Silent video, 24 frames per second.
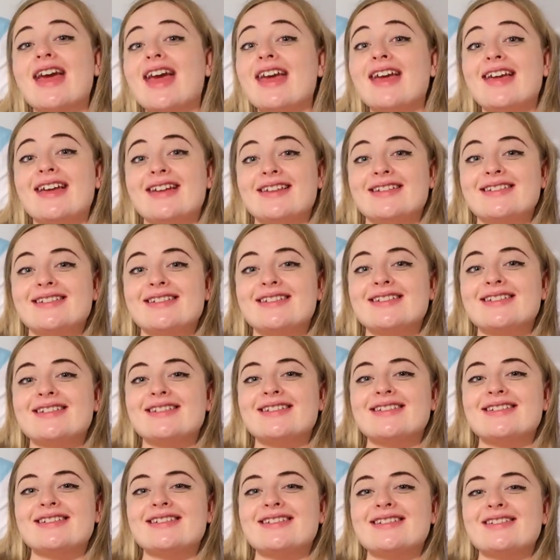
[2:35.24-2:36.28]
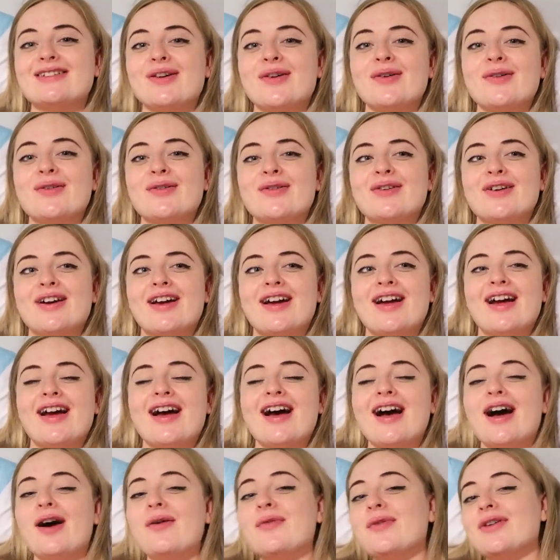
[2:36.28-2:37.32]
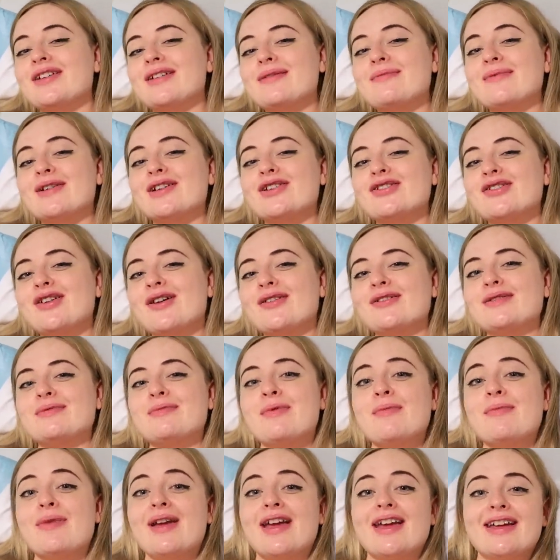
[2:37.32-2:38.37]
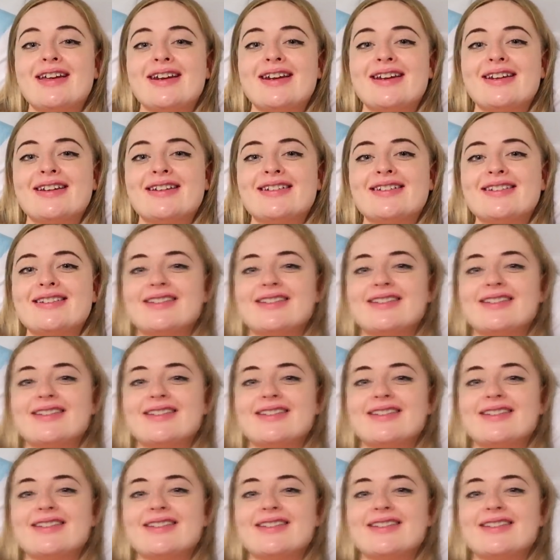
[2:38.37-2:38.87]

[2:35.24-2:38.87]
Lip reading: days, so I wanted to make sure I was prepared.